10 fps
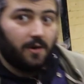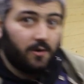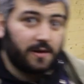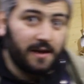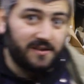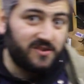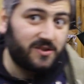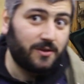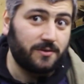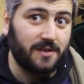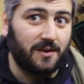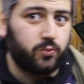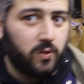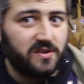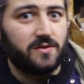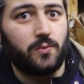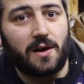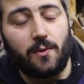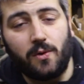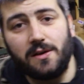Okay, so that wasn't
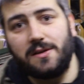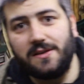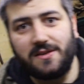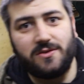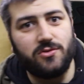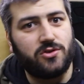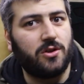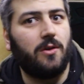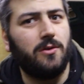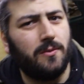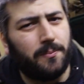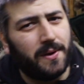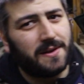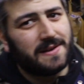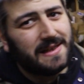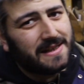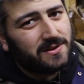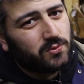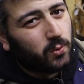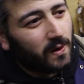what I wanted to show you, but
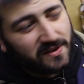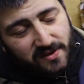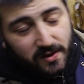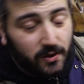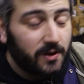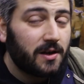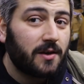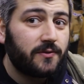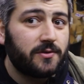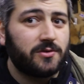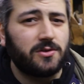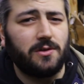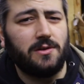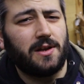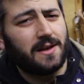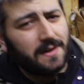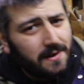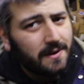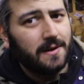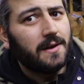it was good enough to show you that
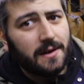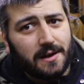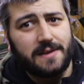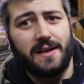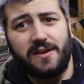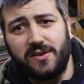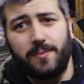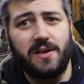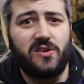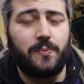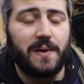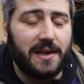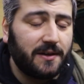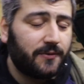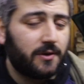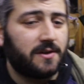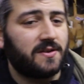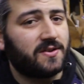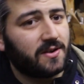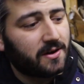it takes a bit of spinning for it
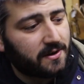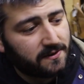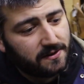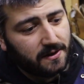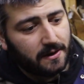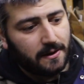to start.